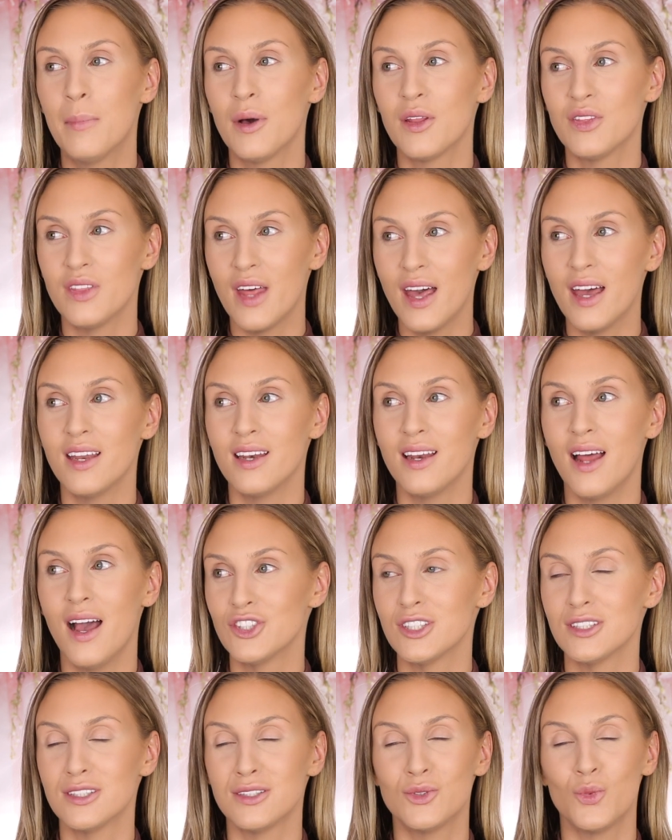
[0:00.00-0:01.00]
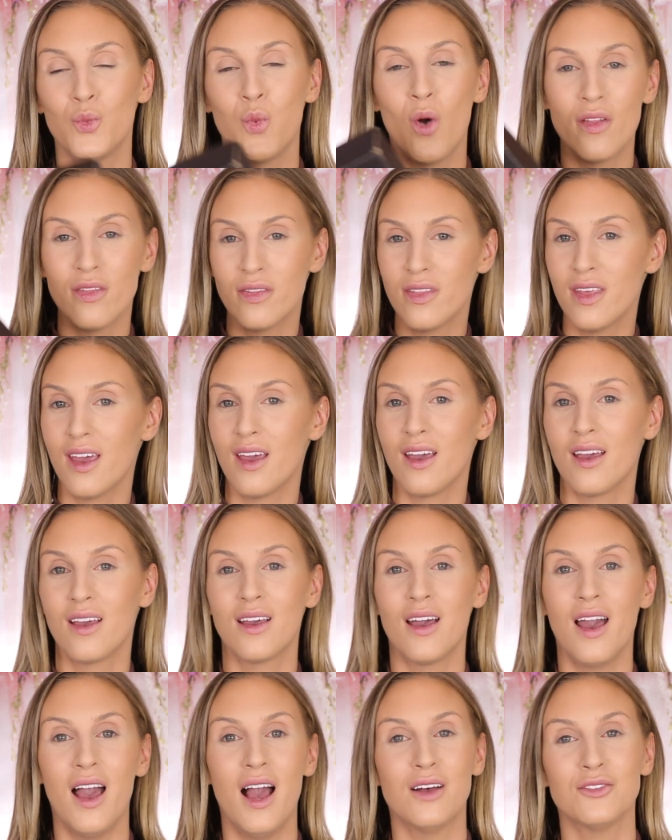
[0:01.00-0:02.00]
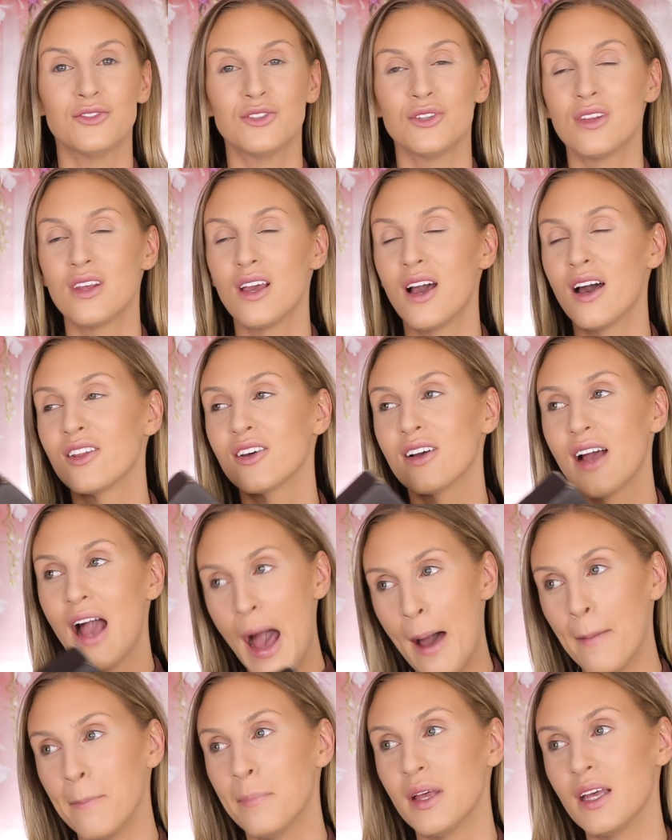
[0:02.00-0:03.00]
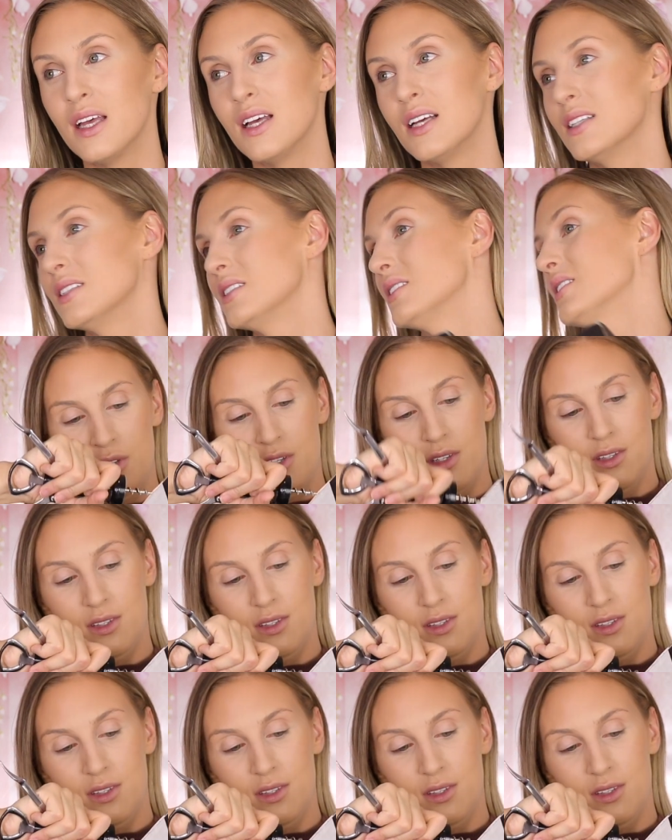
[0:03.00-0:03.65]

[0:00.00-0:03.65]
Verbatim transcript: but then just one thing after the other happened.